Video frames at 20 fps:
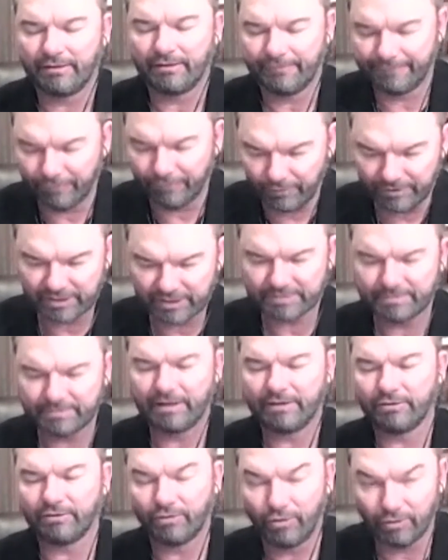for this
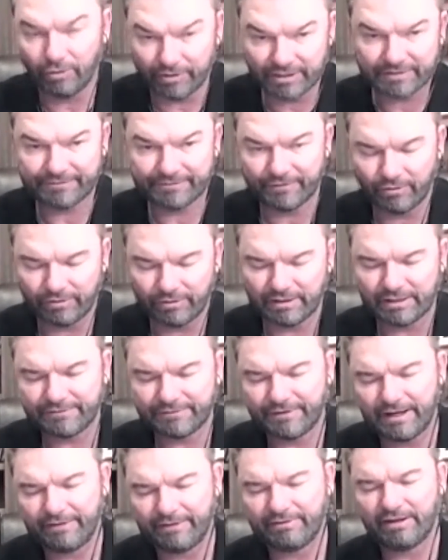month, or these
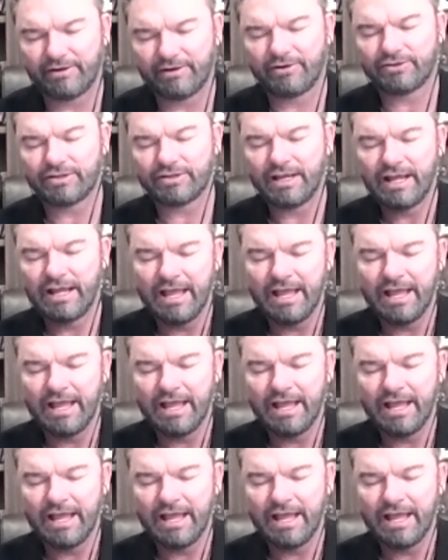5 years.